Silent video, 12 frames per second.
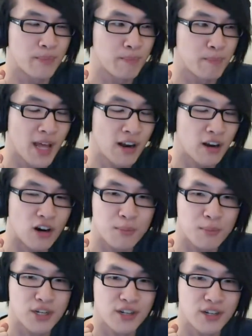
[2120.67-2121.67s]
better
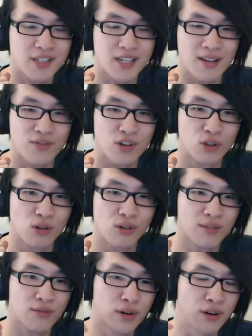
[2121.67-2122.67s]
options if you're looking
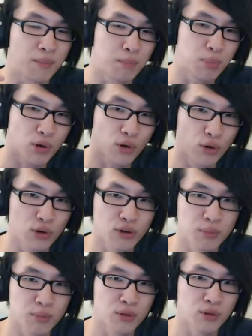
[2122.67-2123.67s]
for a
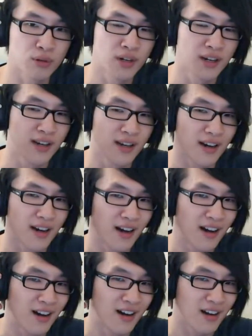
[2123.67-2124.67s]
portable,
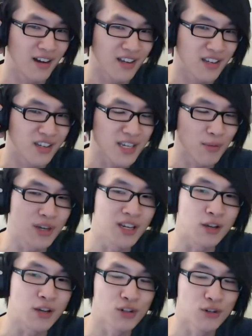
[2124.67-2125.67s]
uh, somewhat
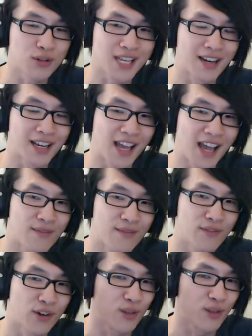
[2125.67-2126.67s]
neutral-sounding
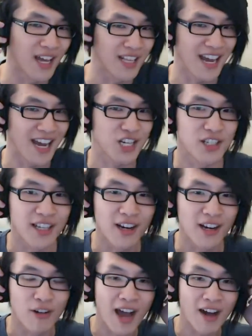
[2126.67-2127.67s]
headphone that's actually
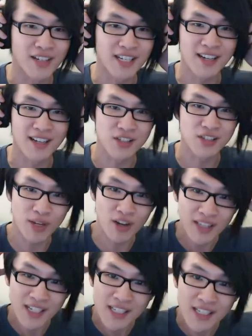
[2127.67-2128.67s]
around ear. So we
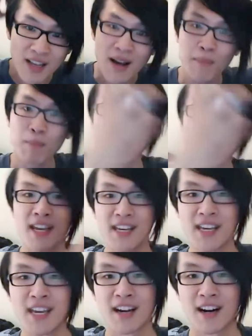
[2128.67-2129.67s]
got these big
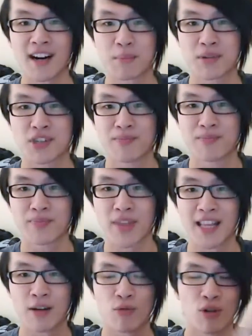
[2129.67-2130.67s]
ear cups, and
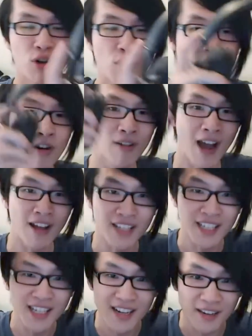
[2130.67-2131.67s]
they will go around the
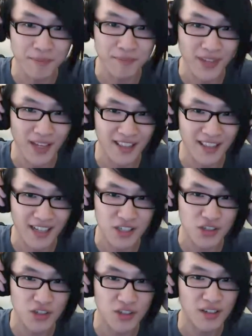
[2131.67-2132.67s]
ear, and
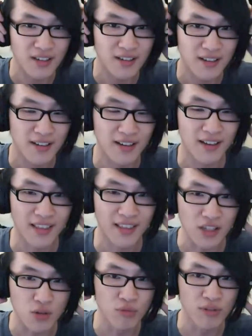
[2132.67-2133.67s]
that's
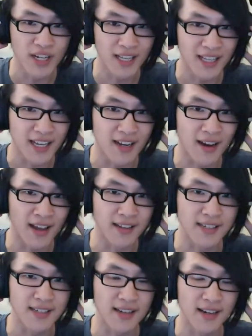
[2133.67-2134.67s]
that's really
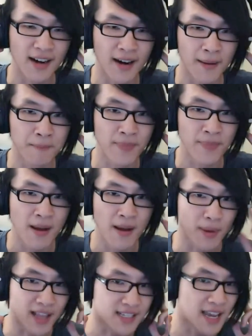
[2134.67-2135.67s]
nice. Um, but
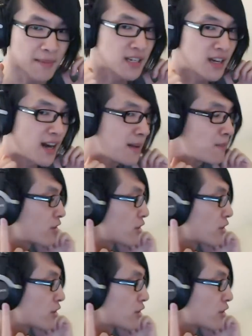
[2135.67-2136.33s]
at the same time, for a